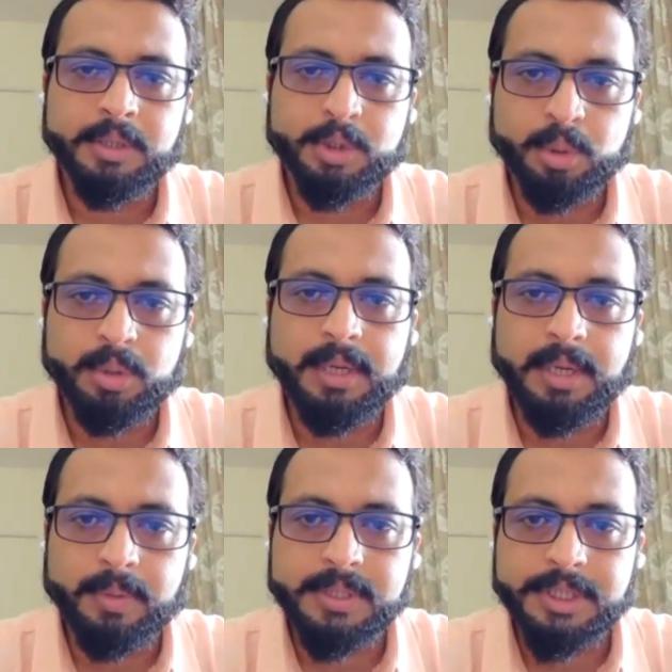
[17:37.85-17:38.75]
So
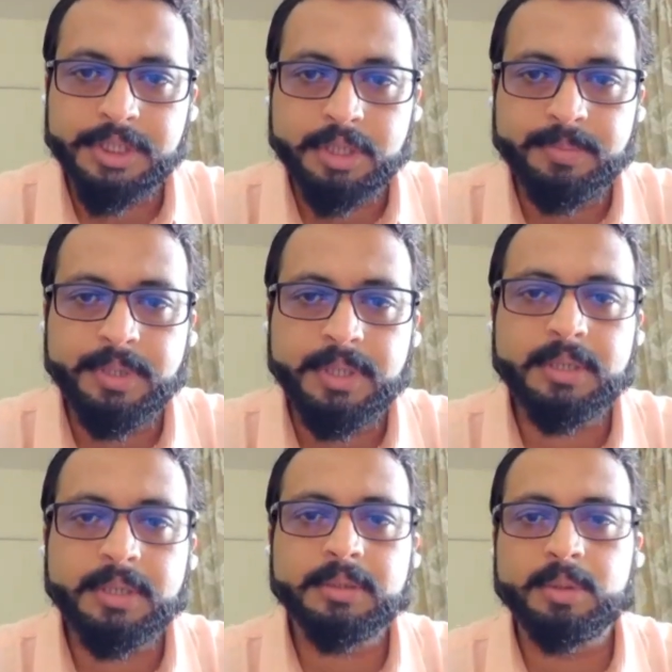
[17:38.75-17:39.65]
it was
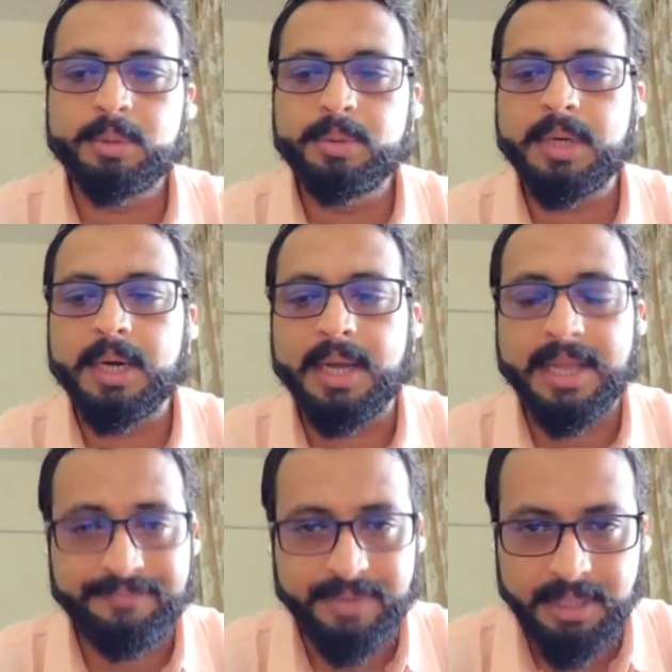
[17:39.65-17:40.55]
distributed through
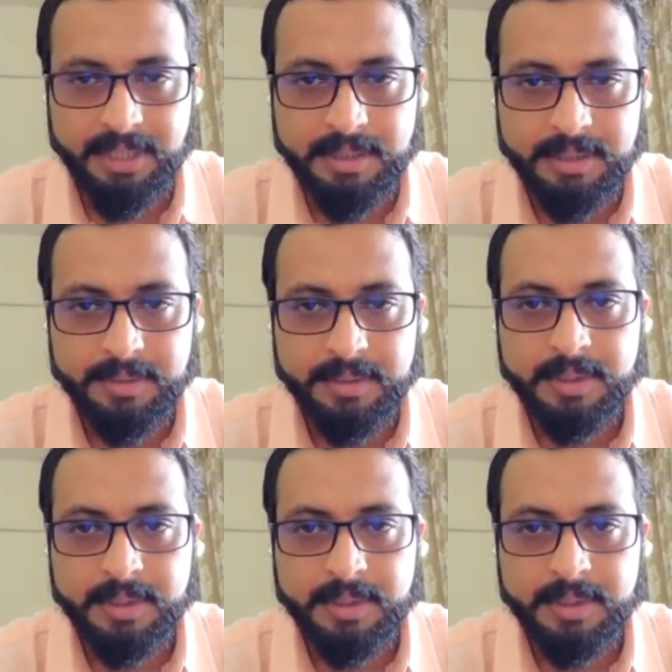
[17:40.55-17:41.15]
FDA